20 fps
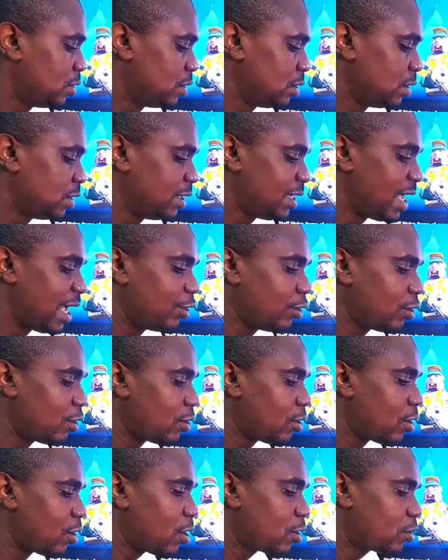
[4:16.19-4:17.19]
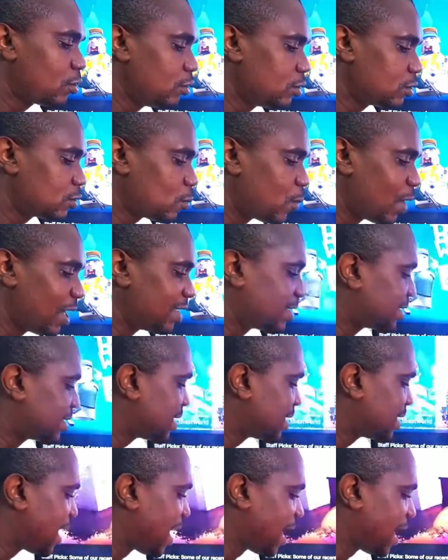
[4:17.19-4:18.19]
that your Oculus Quest
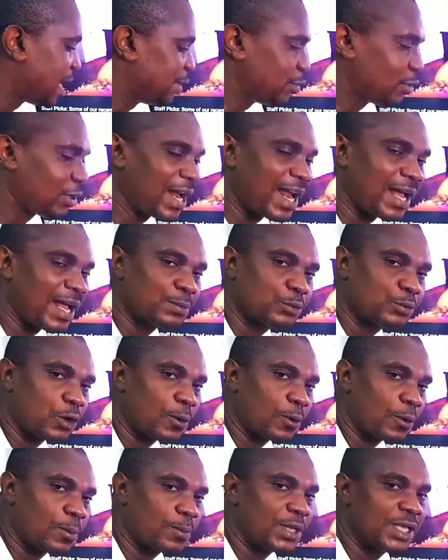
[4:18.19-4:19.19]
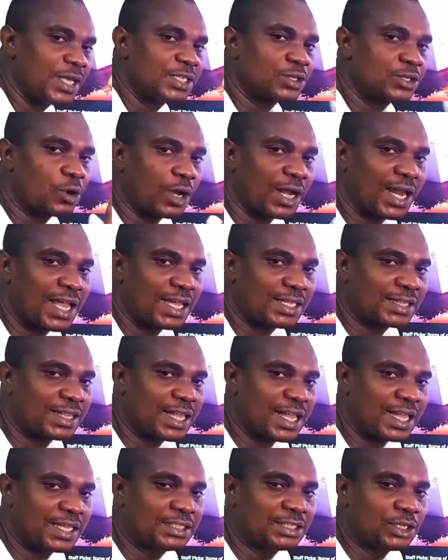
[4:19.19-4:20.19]
and your laptop is
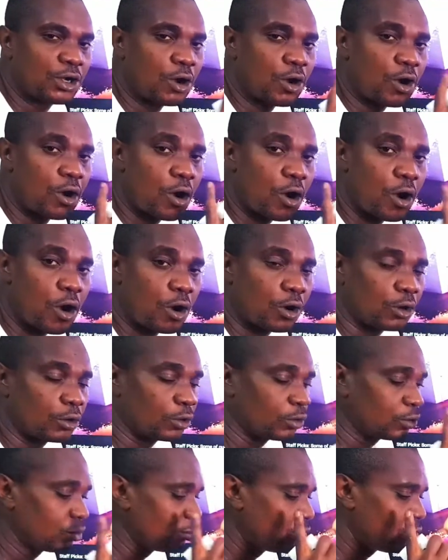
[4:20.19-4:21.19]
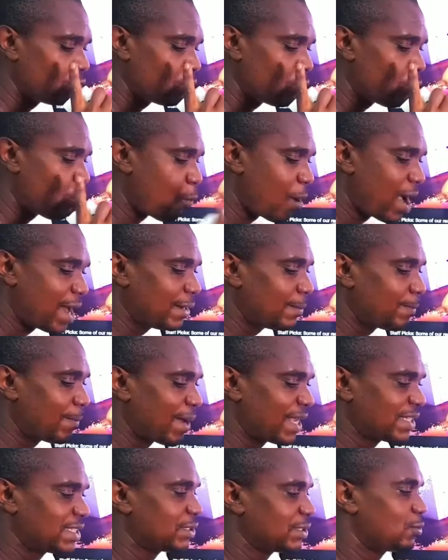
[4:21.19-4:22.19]
connected on one
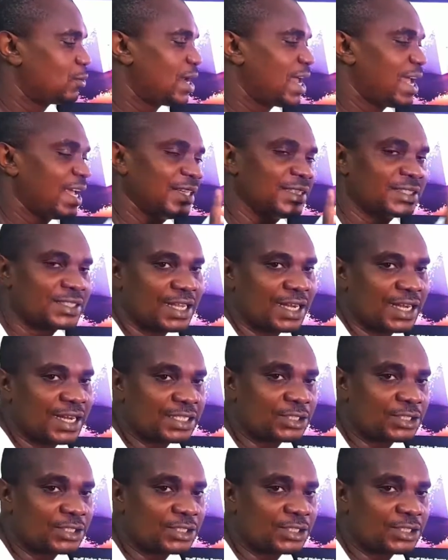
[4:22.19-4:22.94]
particular internet,